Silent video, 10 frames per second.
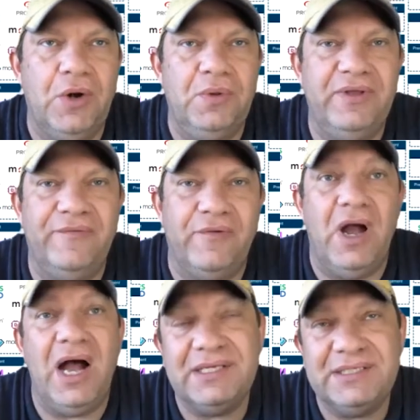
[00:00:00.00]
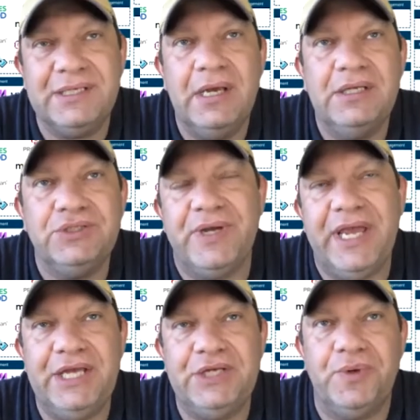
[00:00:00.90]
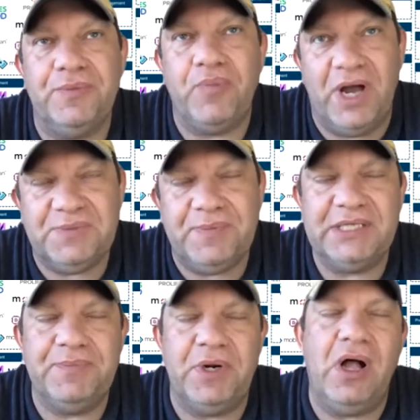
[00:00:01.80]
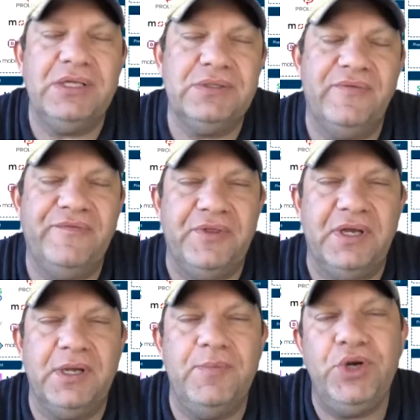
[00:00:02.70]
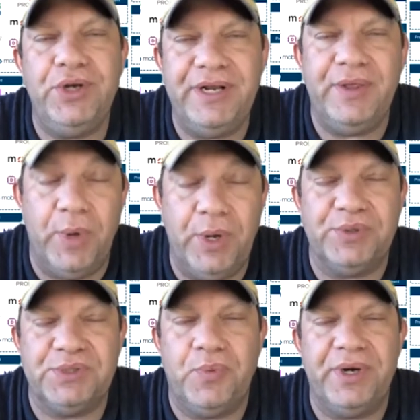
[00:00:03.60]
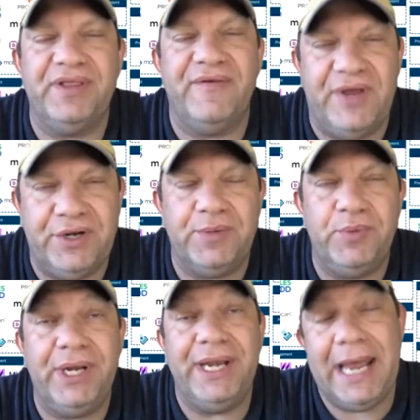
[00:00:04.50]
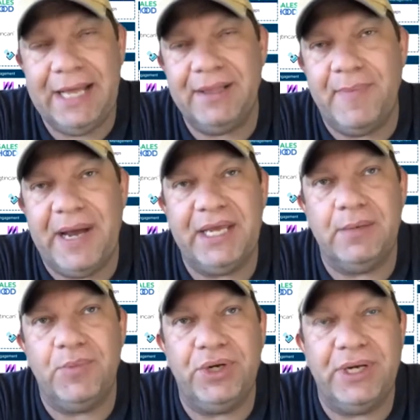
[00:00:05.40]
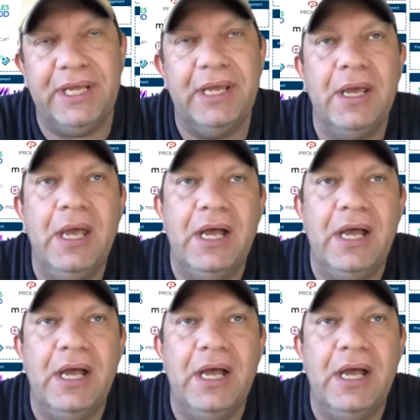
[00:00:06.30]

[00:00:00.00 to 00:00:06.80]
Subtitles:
not only for us to engage with prospects, but also for the community that we were supporting, the vendor community and the buying community,